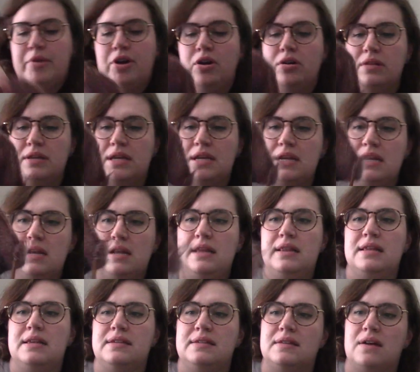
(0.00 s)
currently
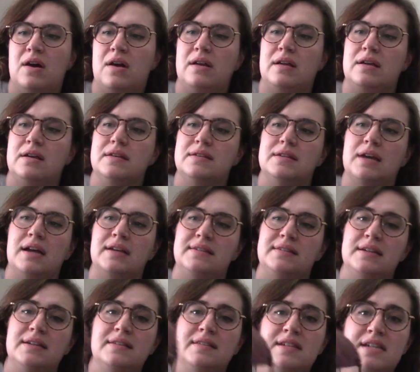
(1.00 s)
knitting this on a size
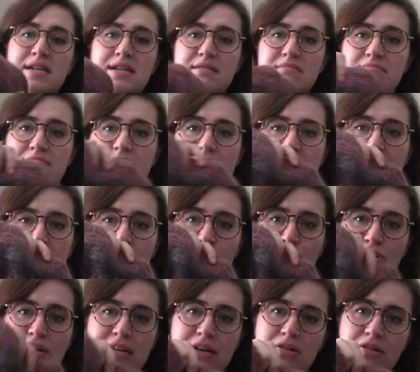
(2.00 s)

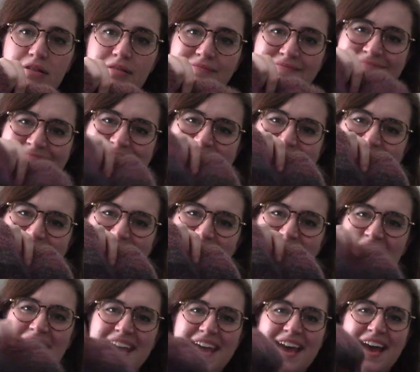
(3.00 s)
16-inch needle.
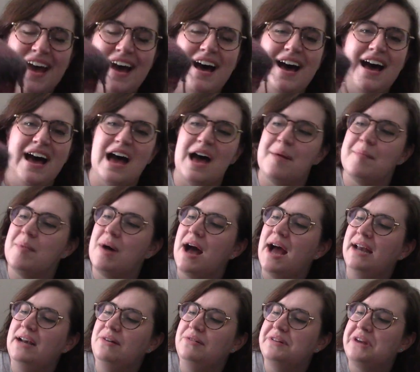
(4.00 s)

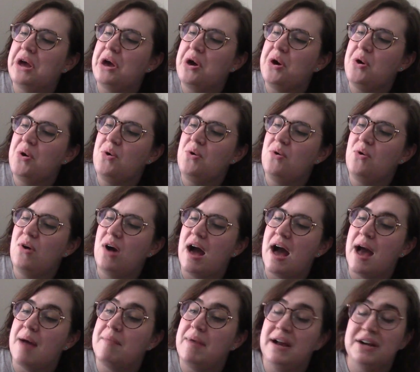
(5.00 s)
I don't know.
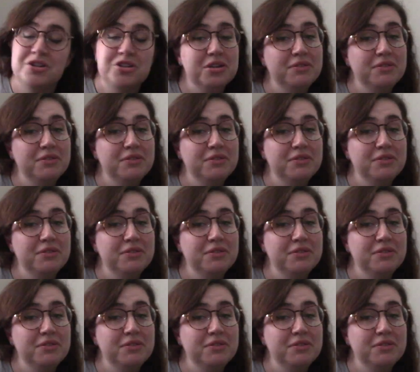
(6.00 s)
I'm actually